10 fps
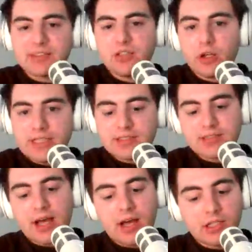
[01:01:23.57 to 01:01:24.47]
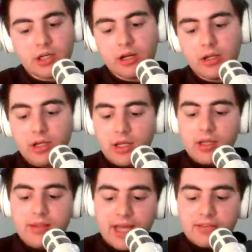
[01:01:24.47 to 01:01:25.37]
an early start,
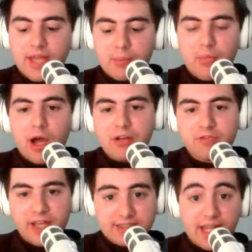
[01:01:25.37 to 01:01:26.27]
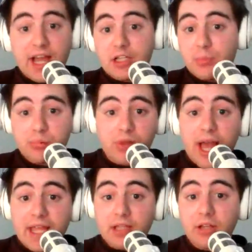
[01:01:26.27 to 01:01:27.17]
that might affect how you
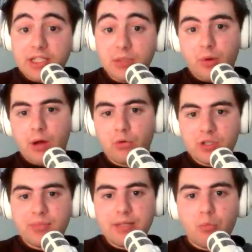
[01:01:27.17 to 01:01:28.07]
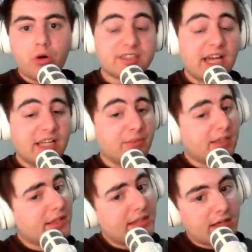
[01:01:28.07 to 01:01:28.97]
play. Like you might want to be more attacking,
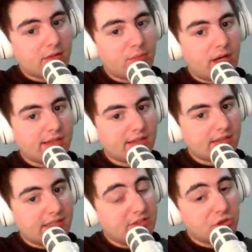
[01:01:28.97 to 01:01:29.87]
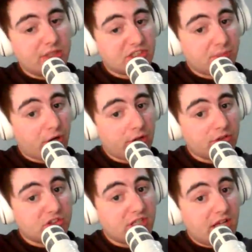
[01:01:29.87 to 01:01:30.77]
than that might leave you
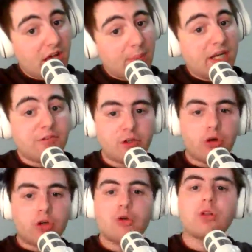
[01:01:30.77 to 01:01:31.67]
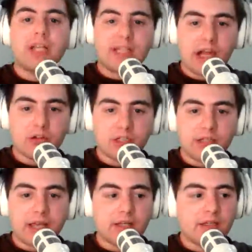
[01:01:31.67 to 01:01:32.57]
exposed. But if you're cool and
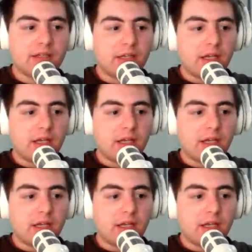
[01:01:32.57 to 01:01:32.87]
calculated,